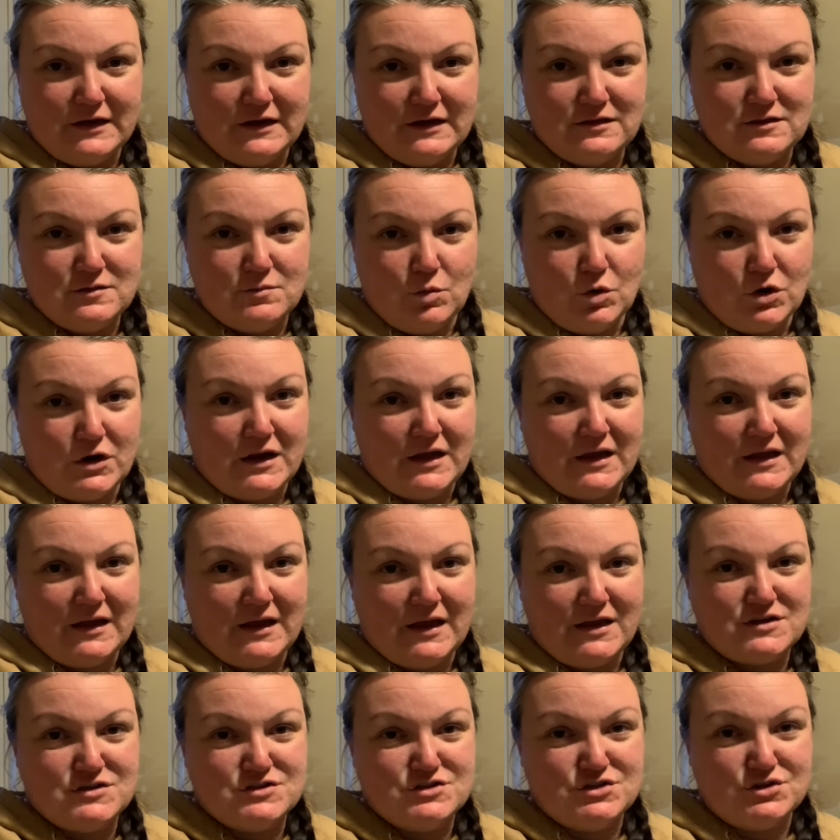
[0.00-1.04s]
in the morning
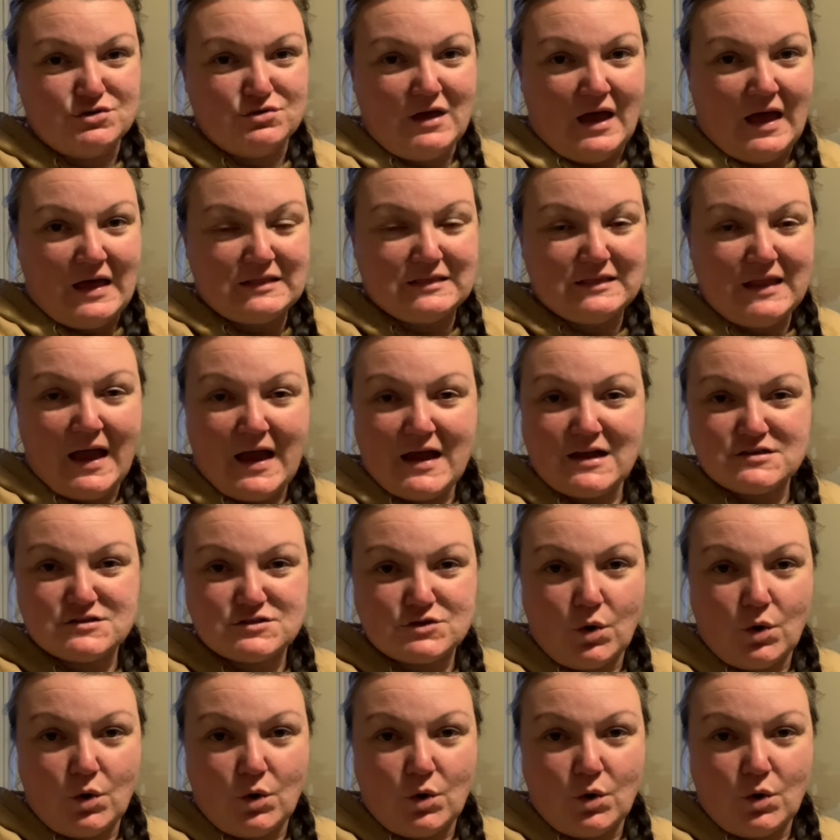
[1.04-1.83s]
and do that last